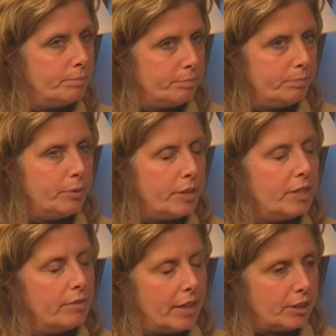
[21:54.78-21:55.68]
put in the
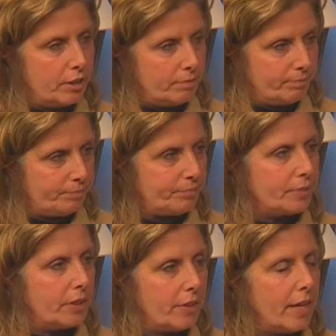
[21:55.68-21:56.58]
direction.
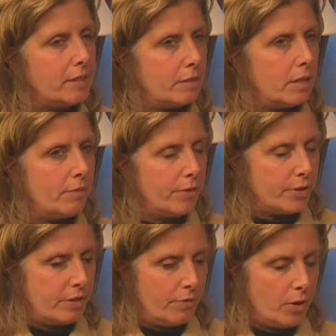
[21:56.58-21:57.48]
So that's first
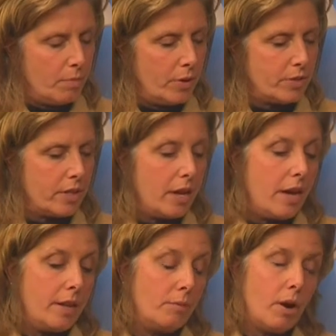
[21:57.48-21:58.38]
and foremost. And
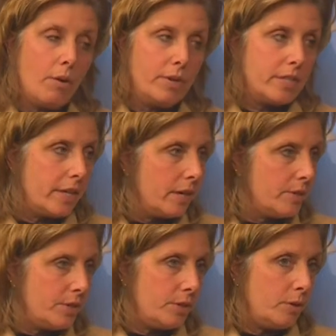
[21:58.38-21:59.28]
then we're always there
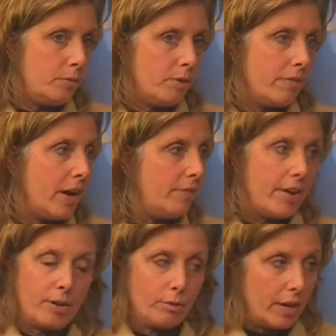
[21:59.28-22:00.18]
to provide
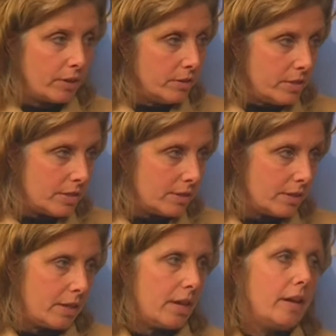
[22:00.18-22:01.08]
vital records.
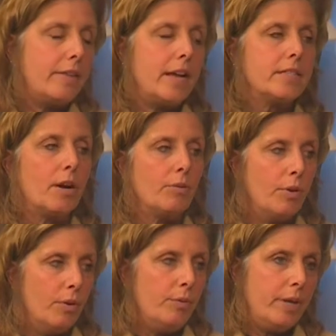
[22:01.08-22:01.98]
That's our
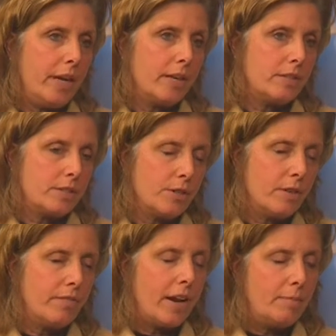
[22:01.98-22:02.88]
role. We get
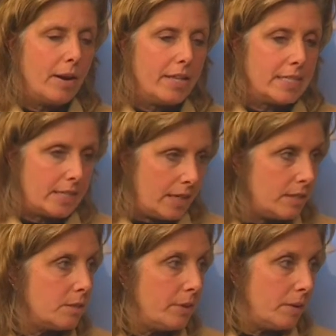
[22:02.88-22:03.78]
certified by the state
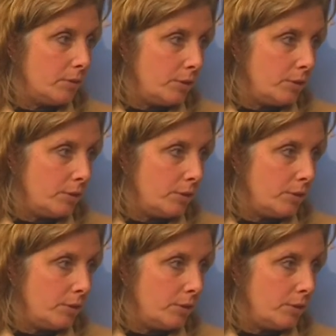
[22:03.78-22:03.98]
to be able to